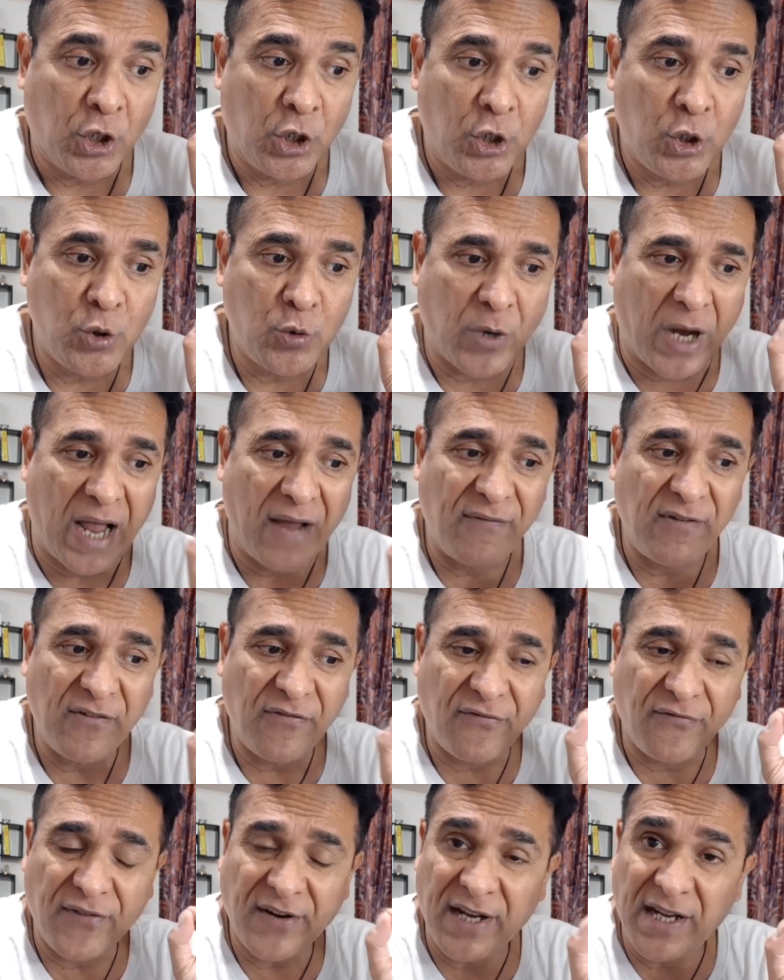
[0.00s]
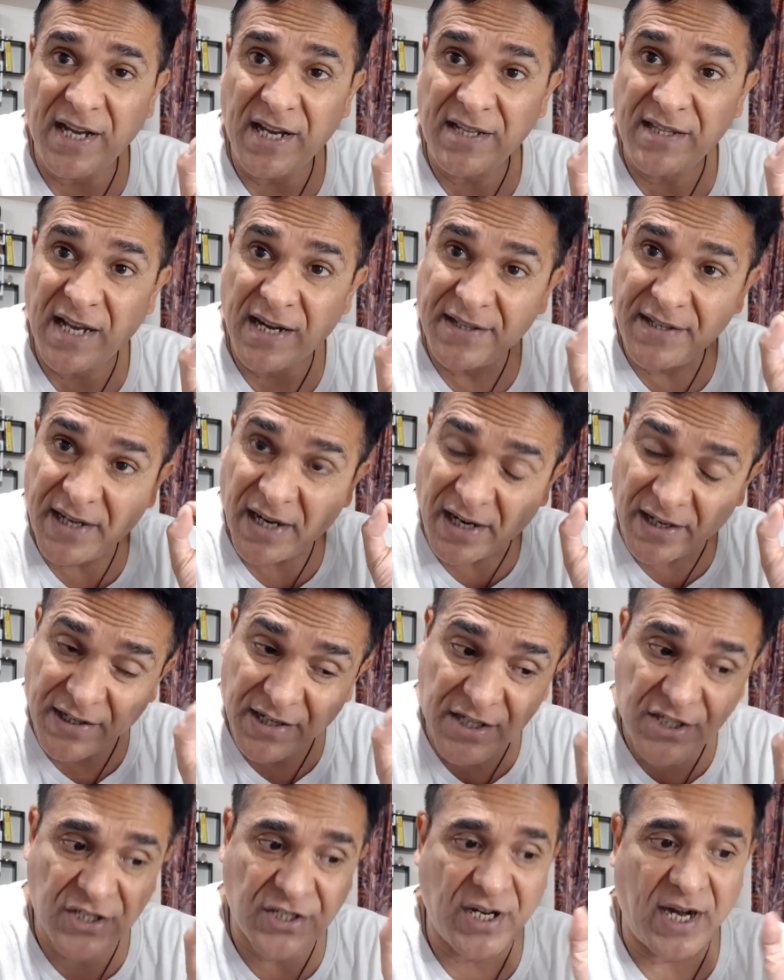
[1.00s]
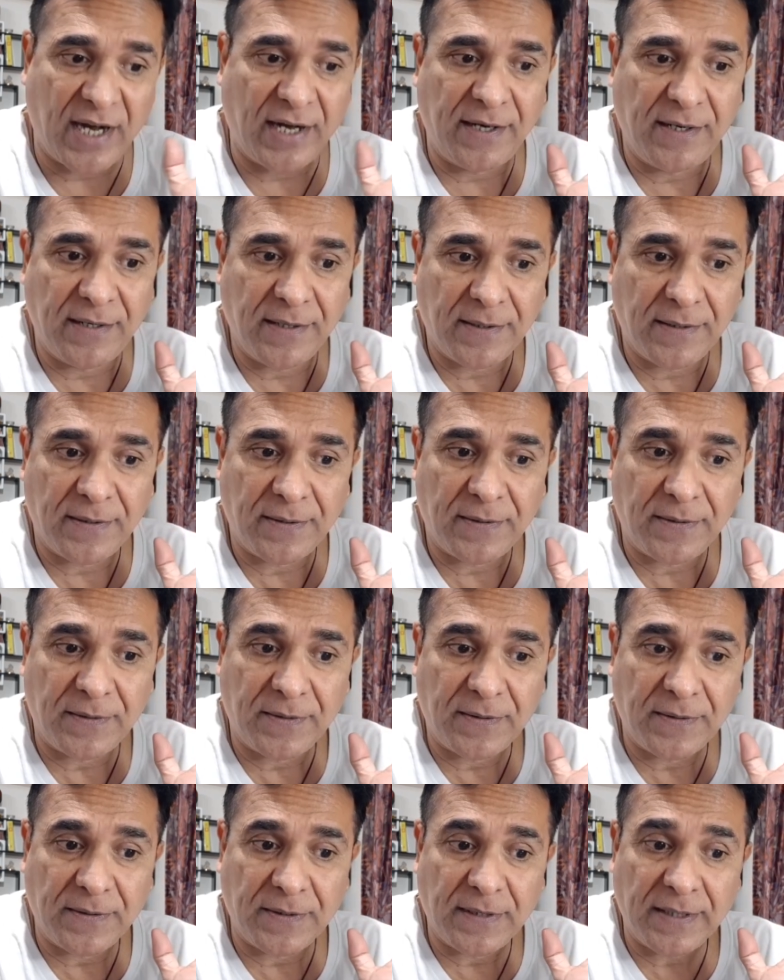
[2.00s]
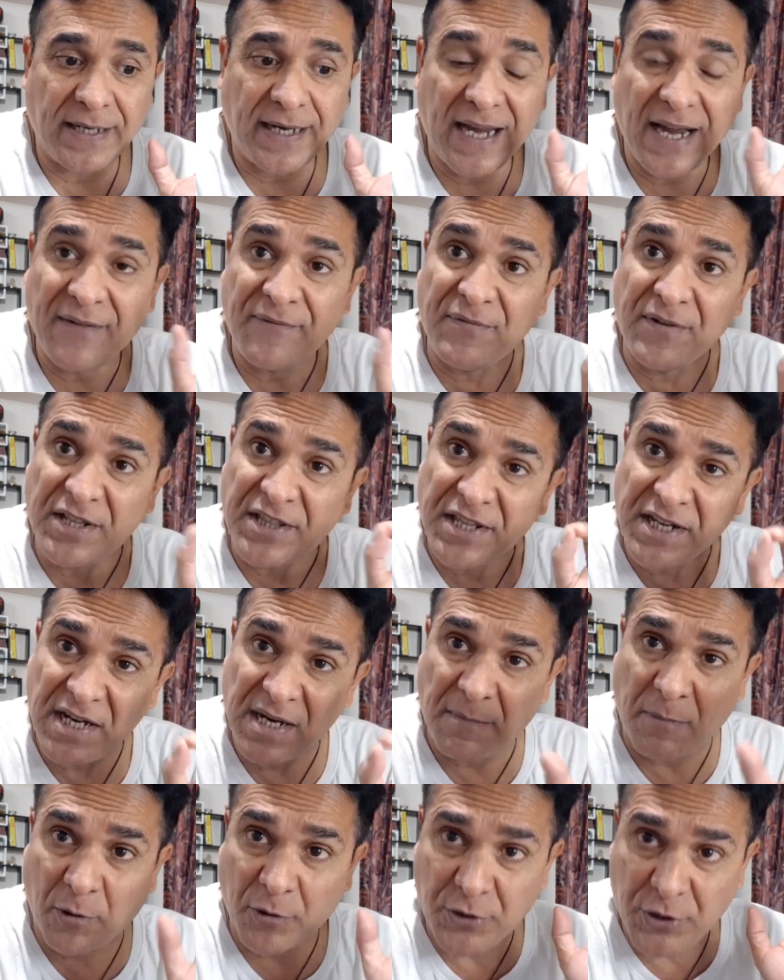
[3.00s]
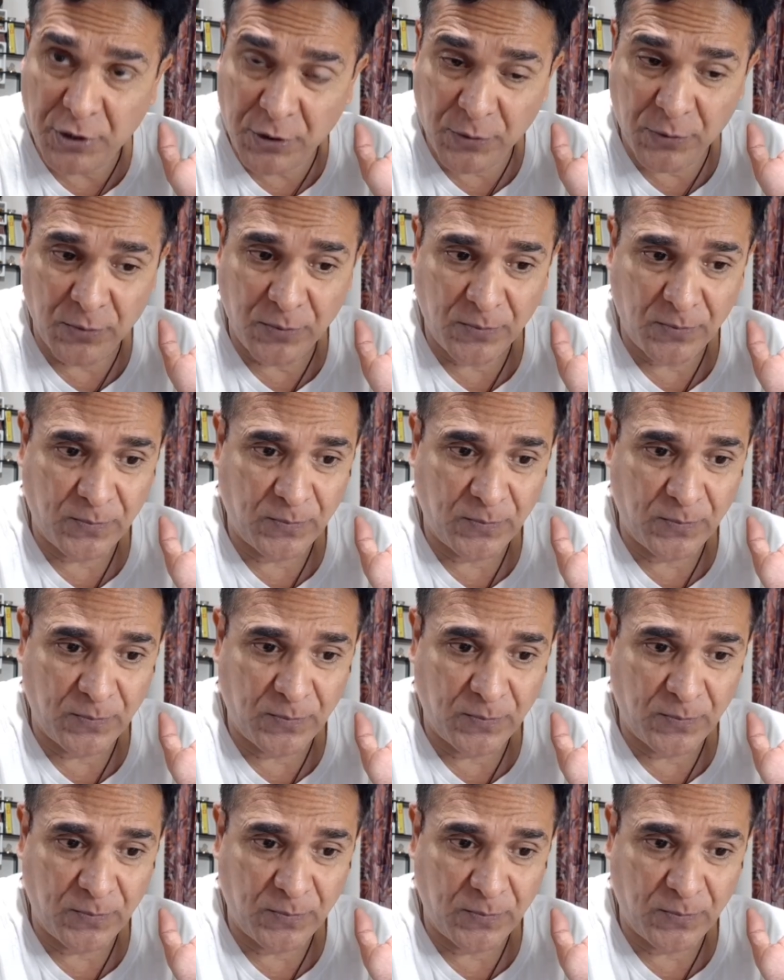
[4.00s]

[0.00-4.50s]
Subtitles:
you have a feeling that they understand everything about you